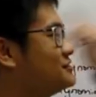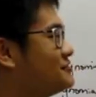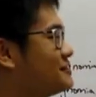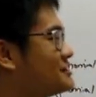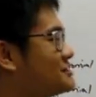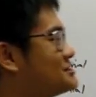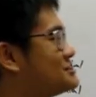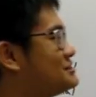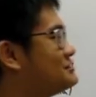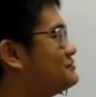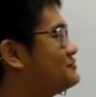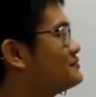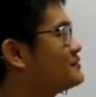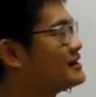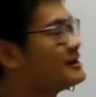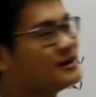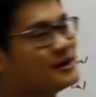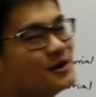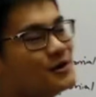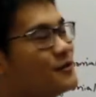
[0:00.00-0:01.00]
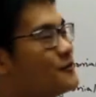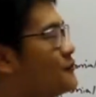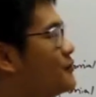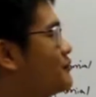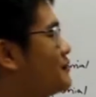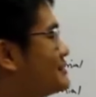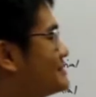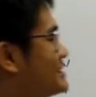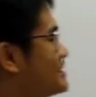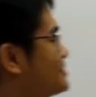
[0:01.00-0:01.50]
function? We
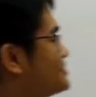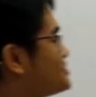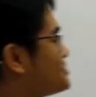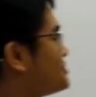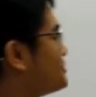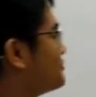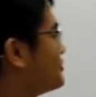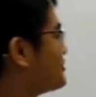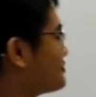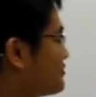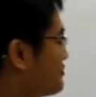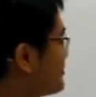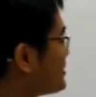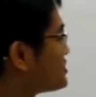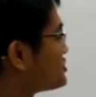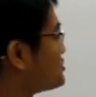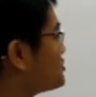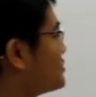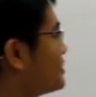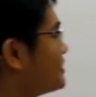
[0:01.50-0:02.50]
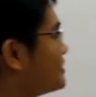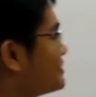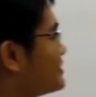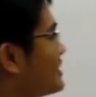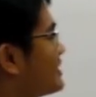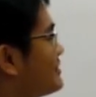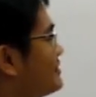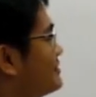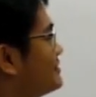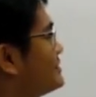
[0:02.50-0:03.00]
must make sure
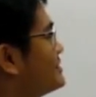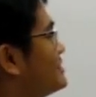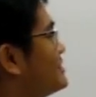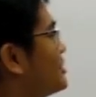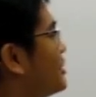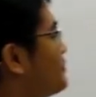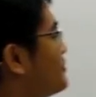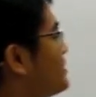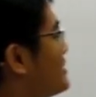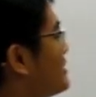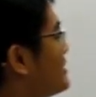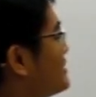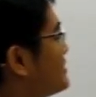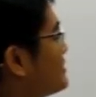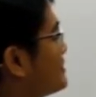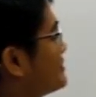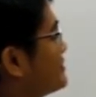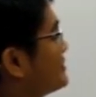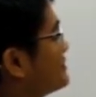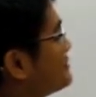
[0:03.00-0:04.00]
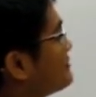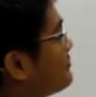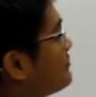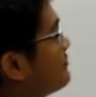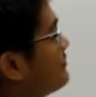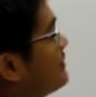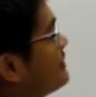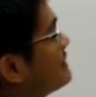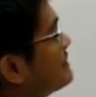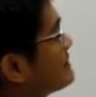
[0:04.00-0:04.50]
that the denominator
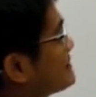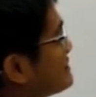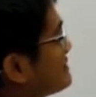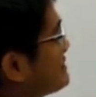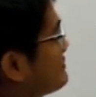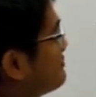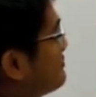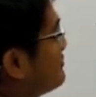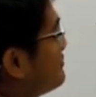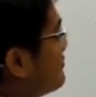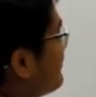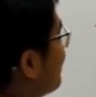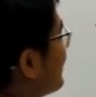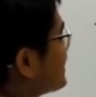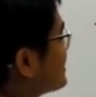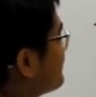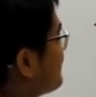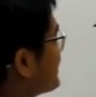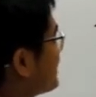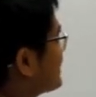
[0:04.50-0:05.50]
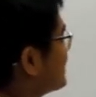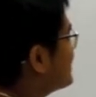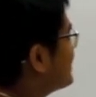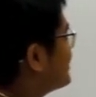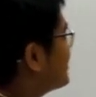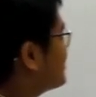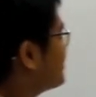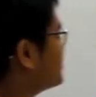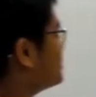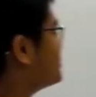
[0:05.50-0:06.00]
must be a
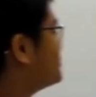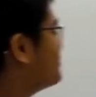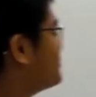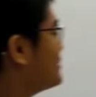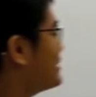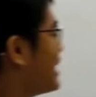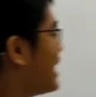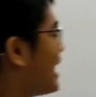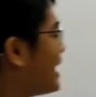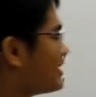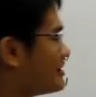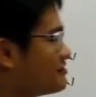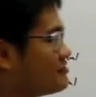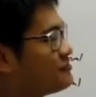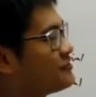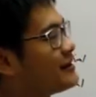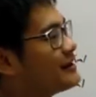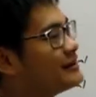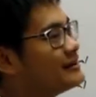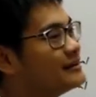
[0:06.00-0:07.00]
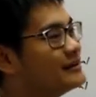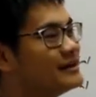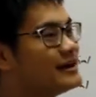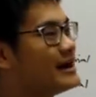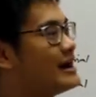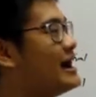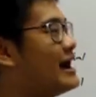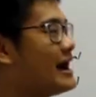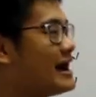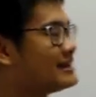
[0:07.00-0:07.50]
0 to be undefined,
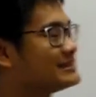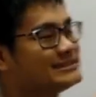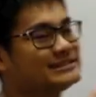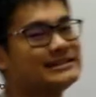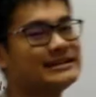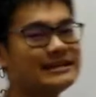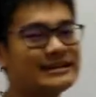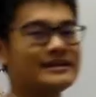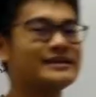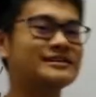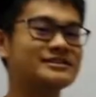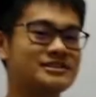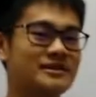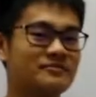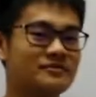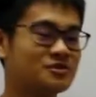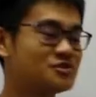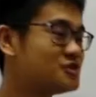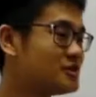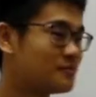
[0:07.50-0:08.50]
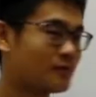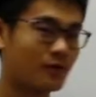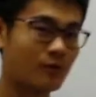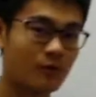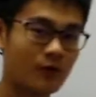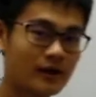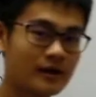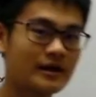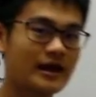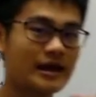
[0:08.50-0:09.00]
as said in chapter
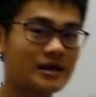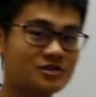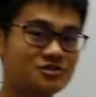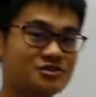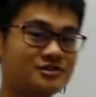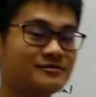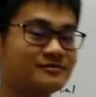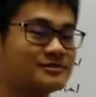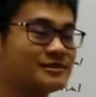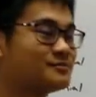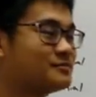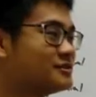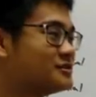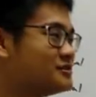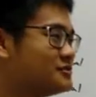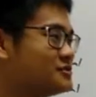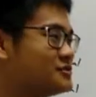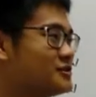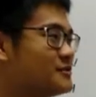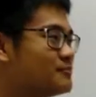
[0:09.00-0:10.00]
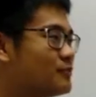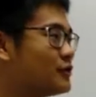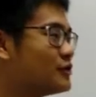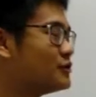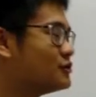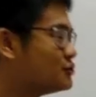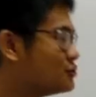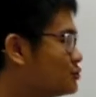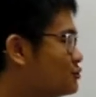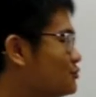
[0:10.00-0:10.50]
3.1 and chapter
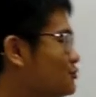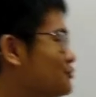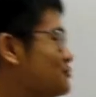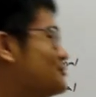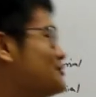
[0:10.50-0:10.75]
3.2.